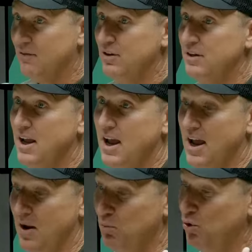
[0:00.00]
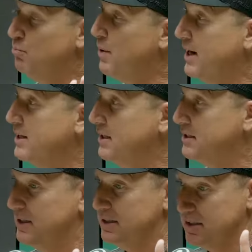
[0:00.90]
out of it, and we'll back
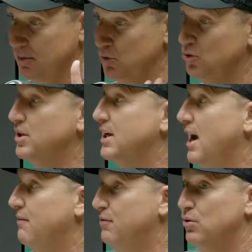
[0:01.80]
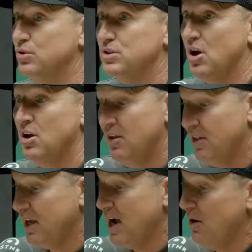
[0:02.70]
you to move the game forward. So
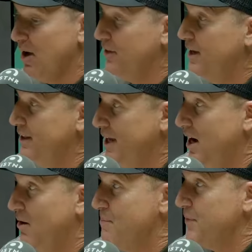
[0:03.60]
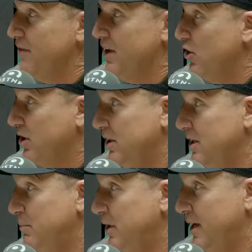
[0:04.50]
they go out there now, and they've got a
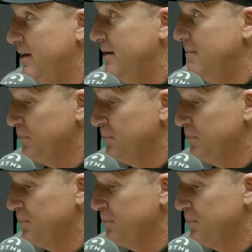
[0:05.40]
clear plan.